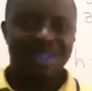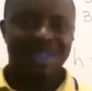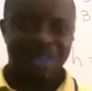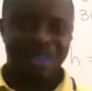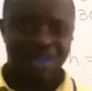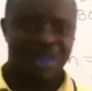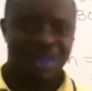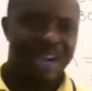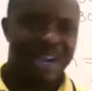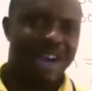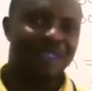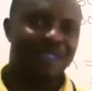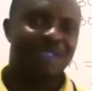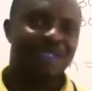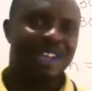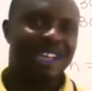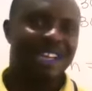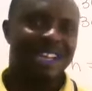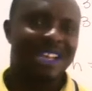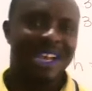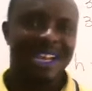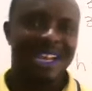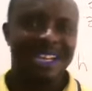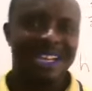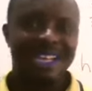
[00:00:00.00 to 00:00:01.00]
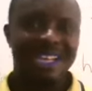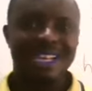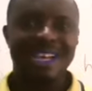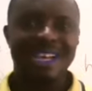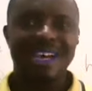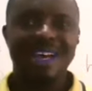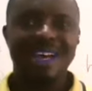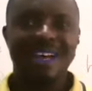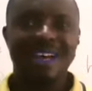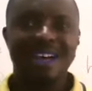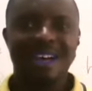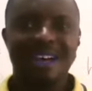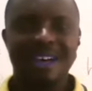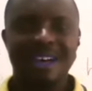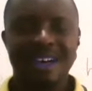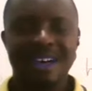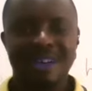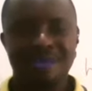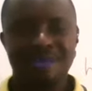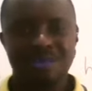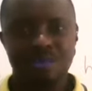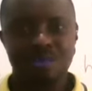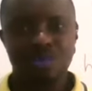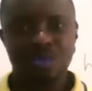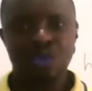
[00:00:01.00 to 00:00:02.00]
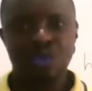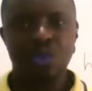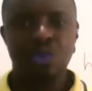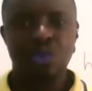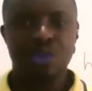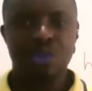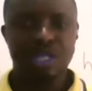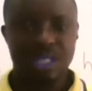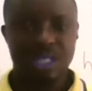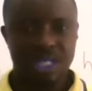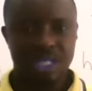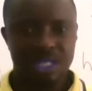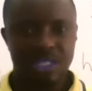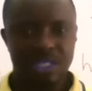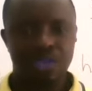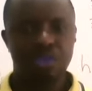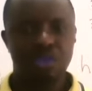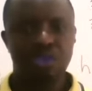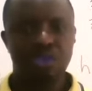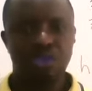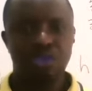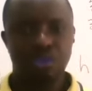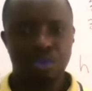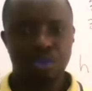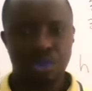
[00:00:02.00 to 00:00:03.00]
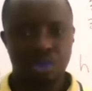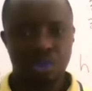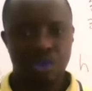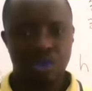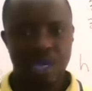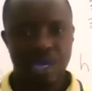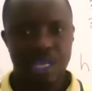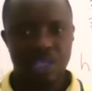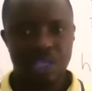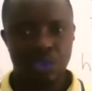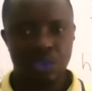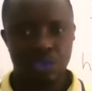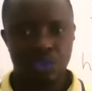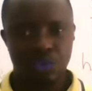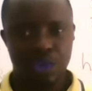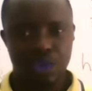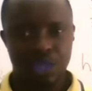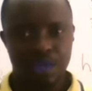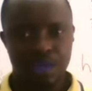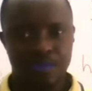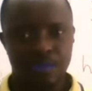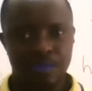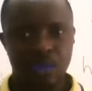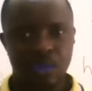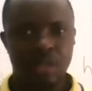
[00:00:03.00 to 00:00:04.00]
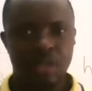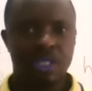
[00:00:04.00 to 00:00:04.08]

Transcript: We'll have another good session tomorrow as well.